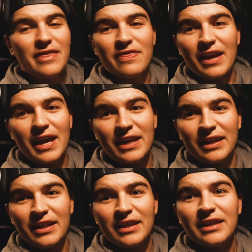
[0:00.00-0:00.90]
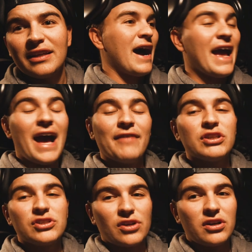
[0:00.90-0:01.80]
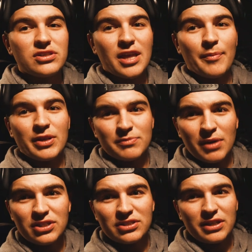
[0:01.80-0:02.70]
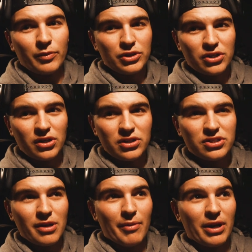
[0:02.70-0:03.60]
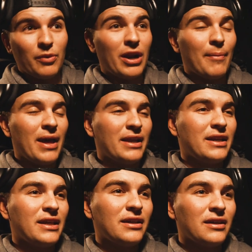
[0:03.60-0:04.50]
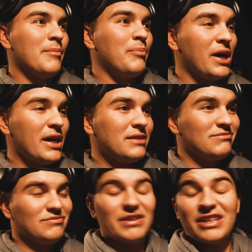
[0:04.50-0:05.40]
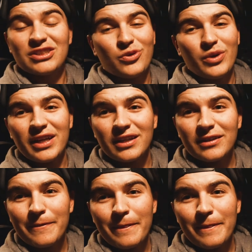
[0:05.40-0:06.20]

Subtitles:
They edit it. I haven't charged them as much as I would charge somebody when I'm editing, but it's quick.